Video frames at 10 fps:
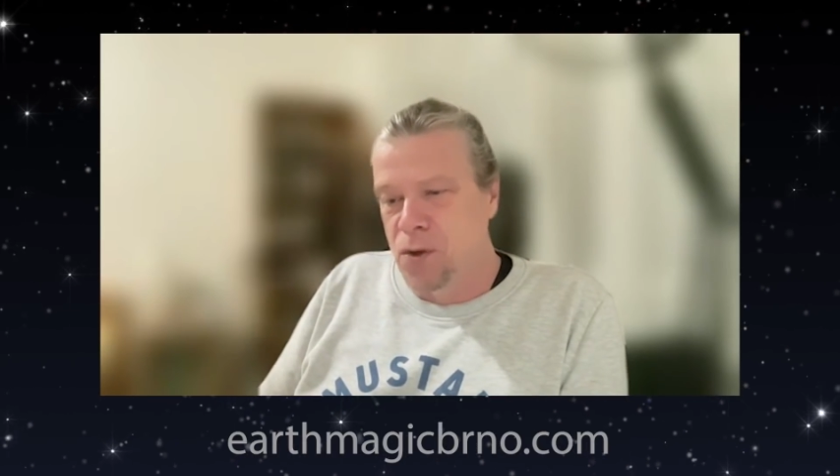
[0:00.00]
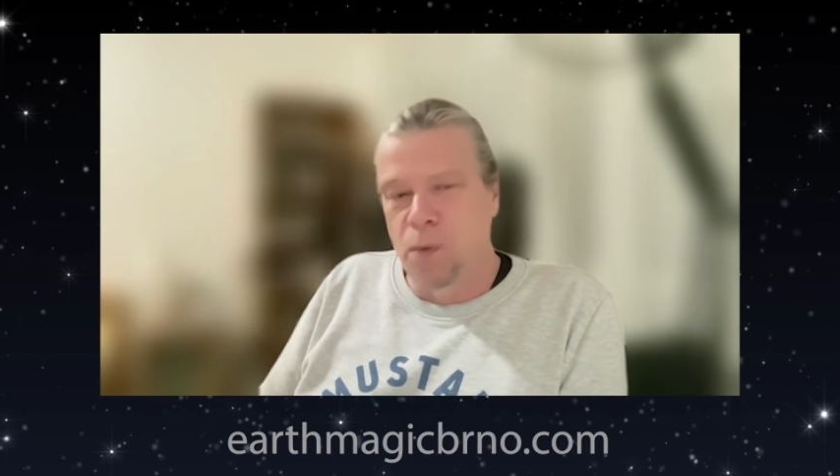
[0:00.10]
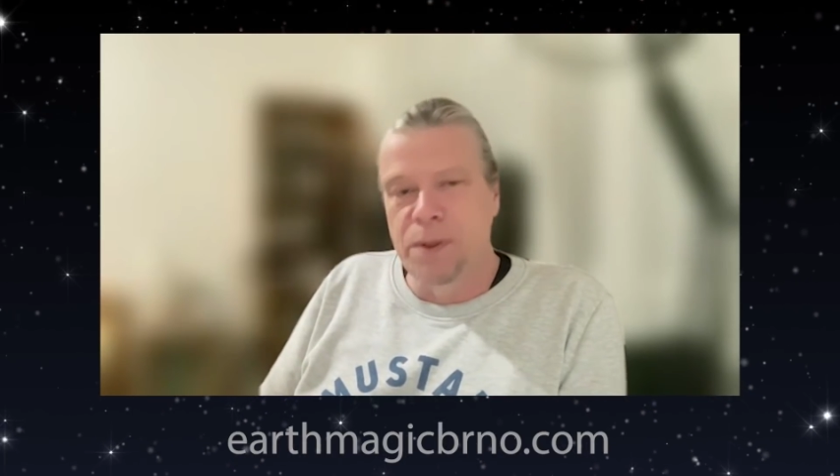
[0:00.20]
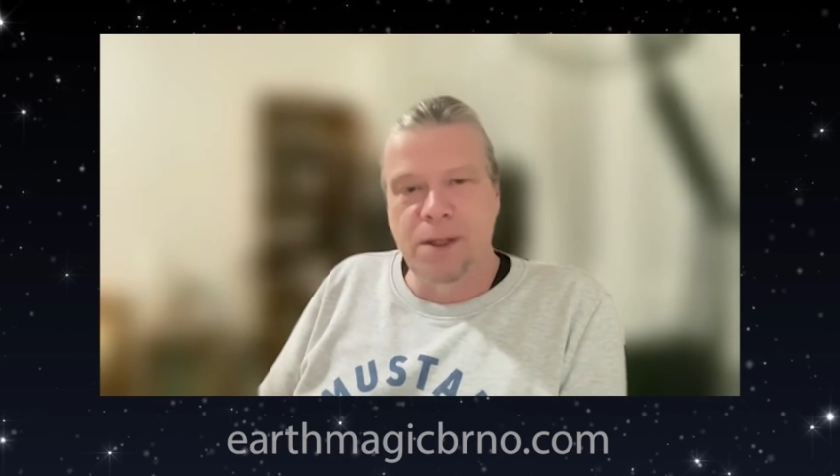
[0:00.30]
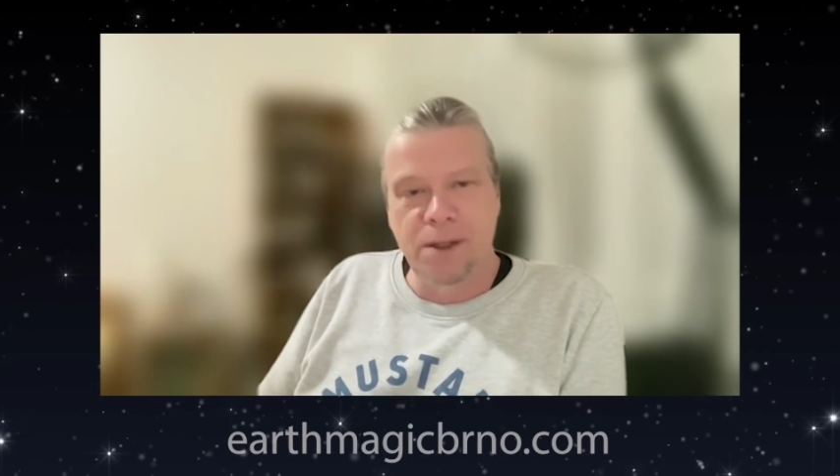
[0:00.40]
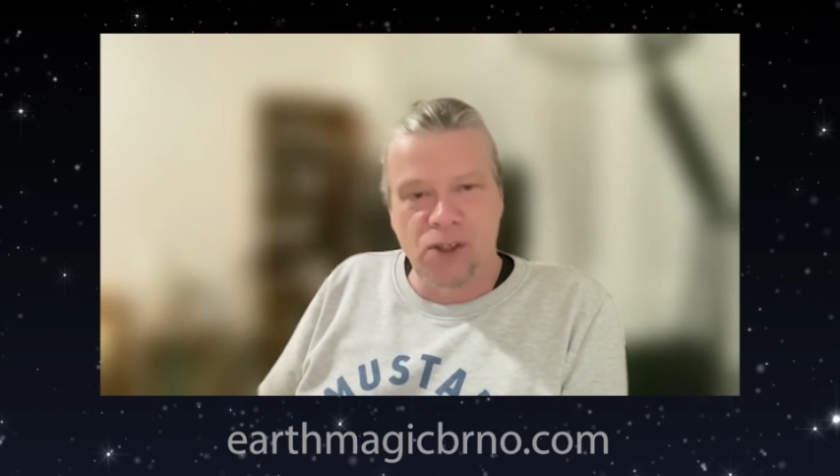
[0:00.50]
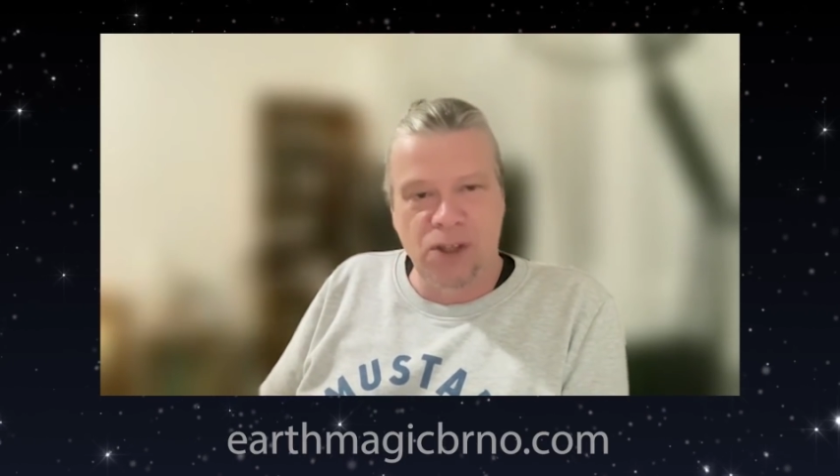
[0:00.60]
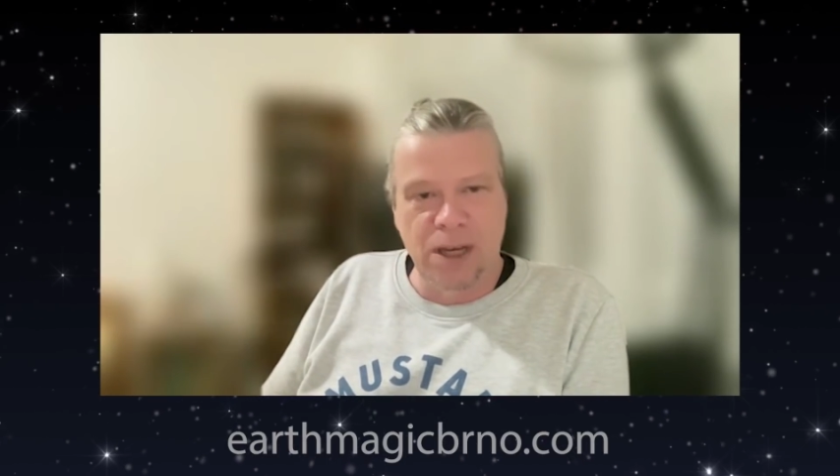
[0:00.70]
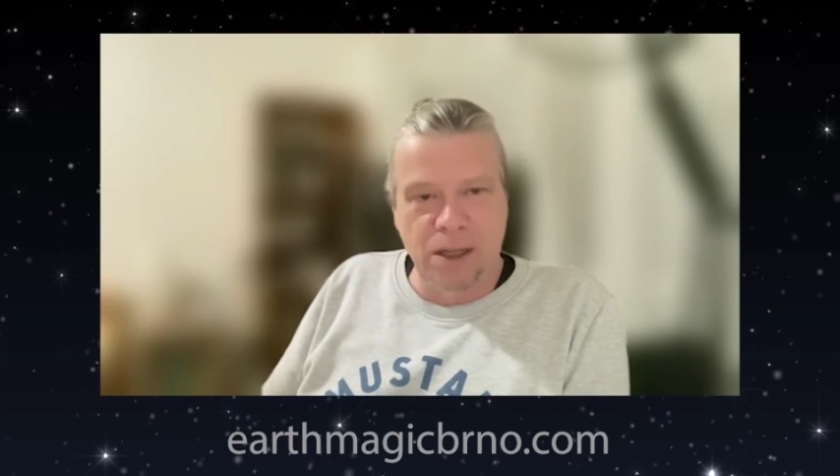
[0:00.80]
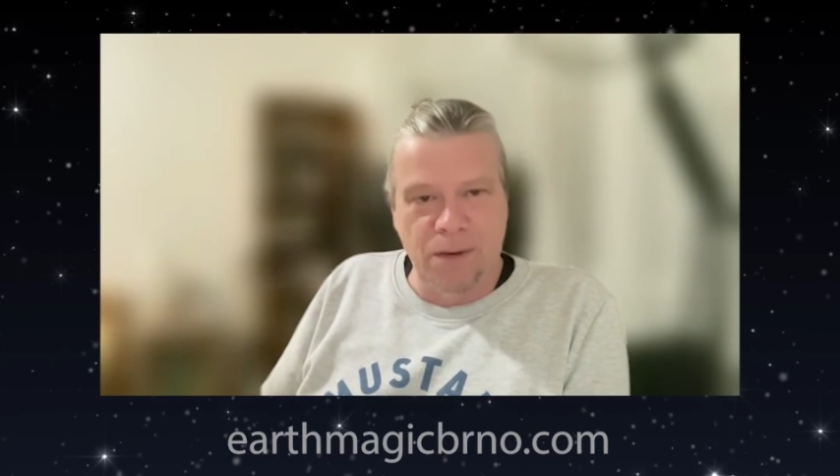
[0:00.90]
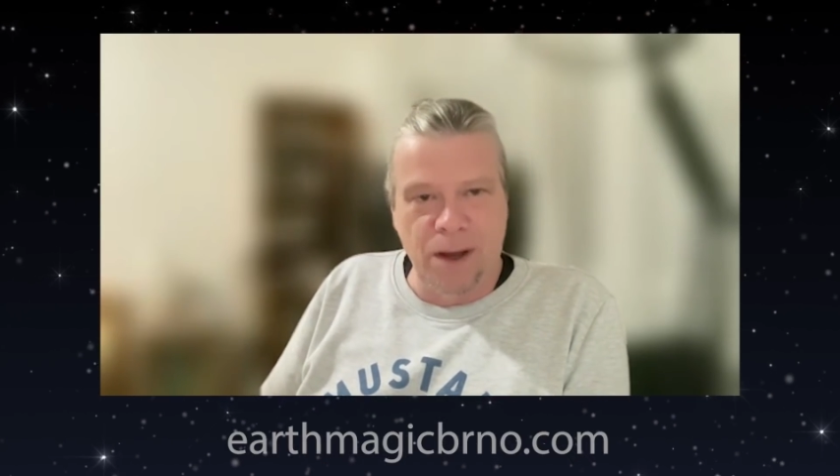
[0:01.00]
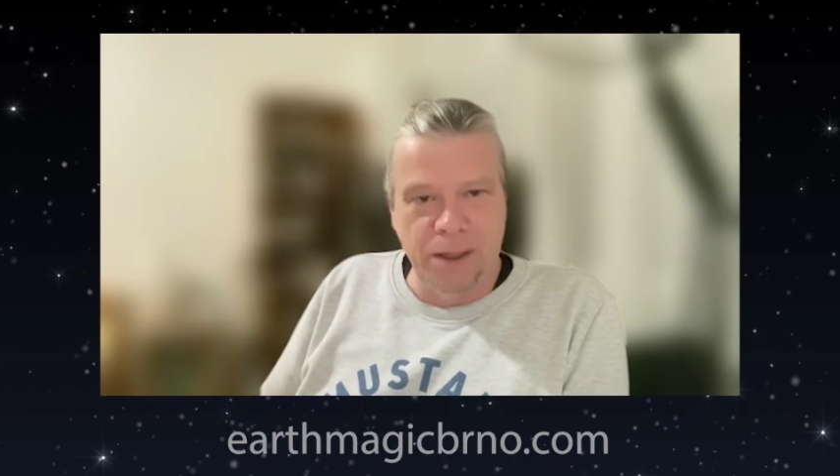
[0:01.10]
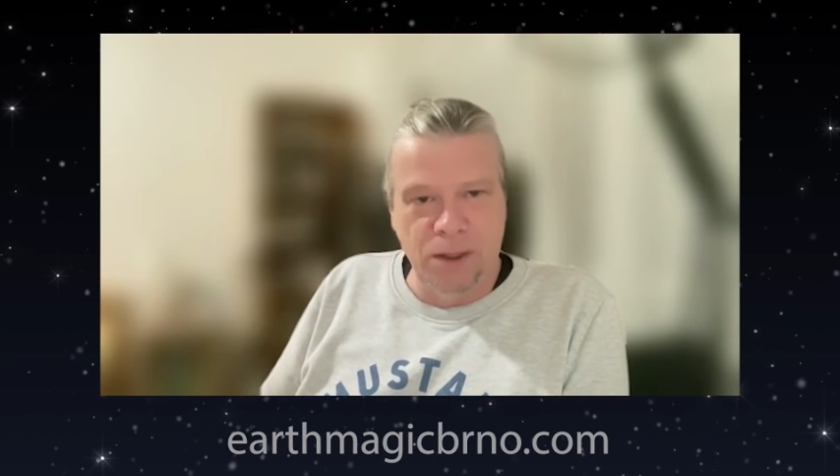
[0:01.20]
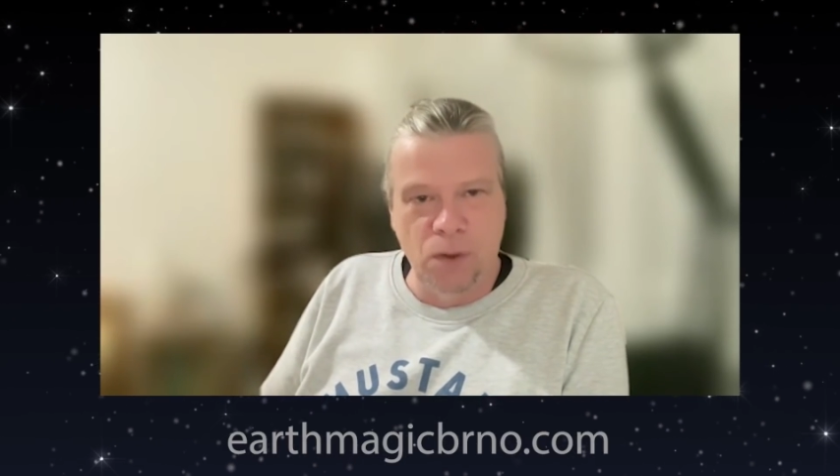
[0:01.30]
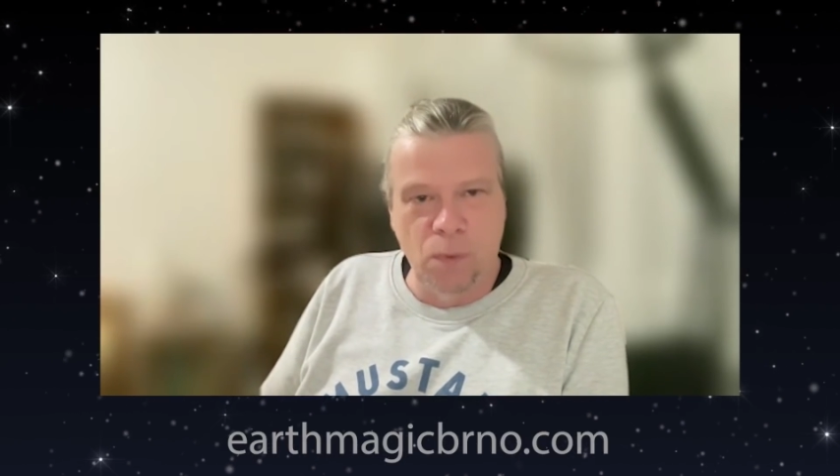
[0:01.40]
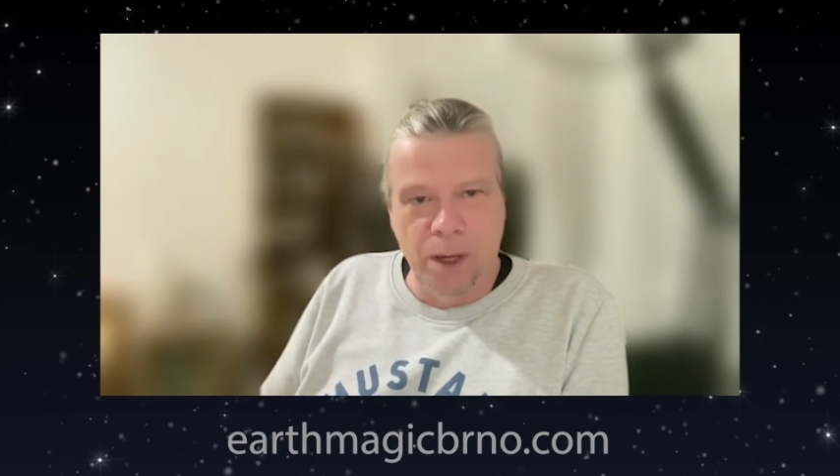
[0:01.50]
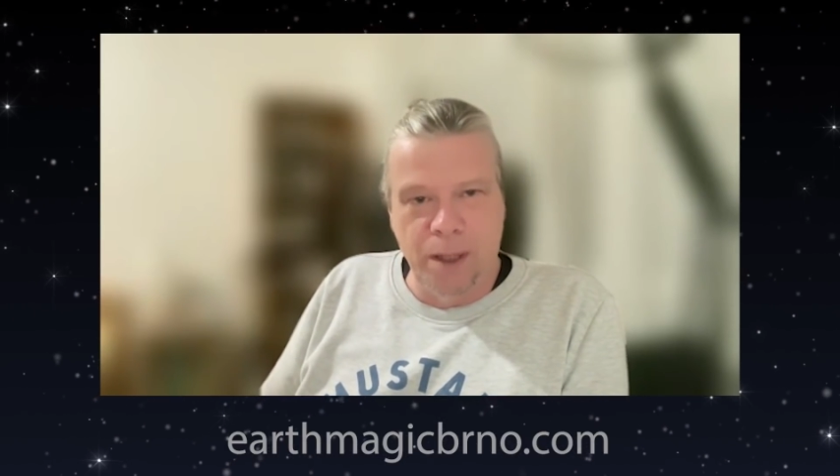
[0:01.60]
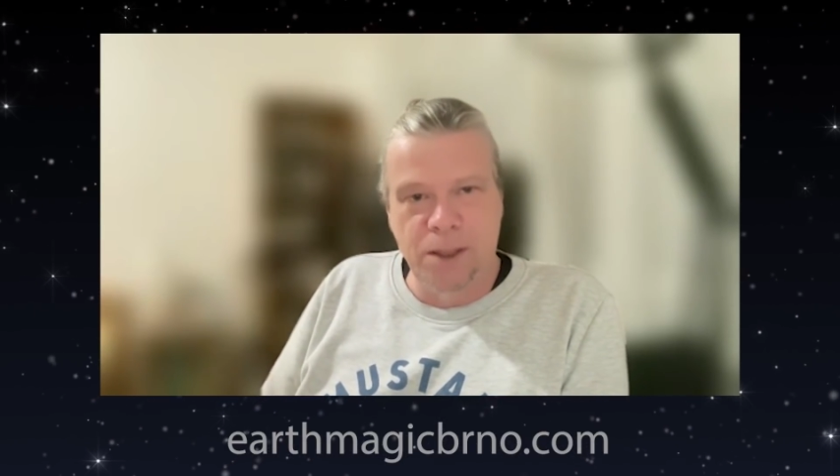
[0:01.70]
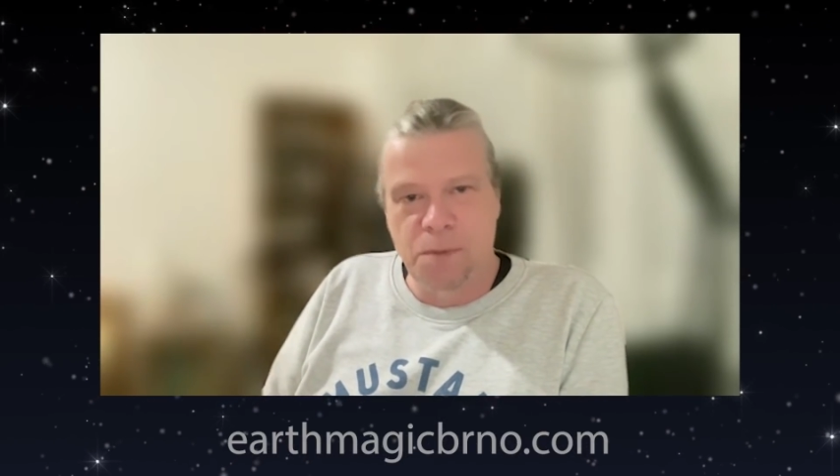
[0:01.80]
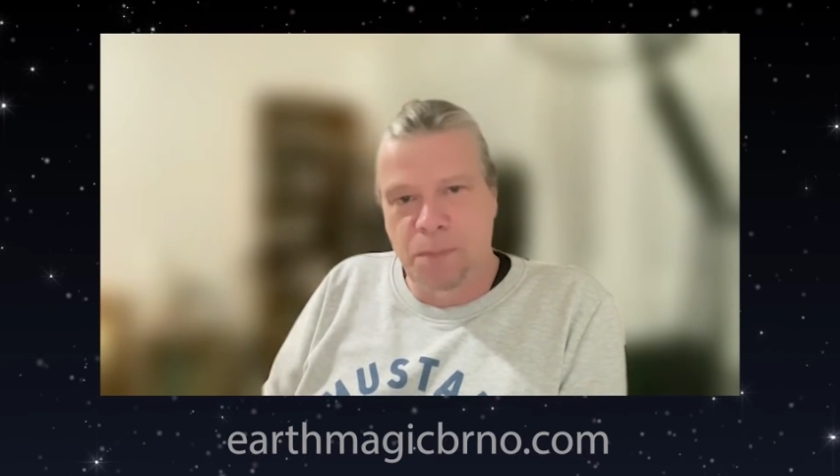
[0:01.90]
always in a state of heightened awareness,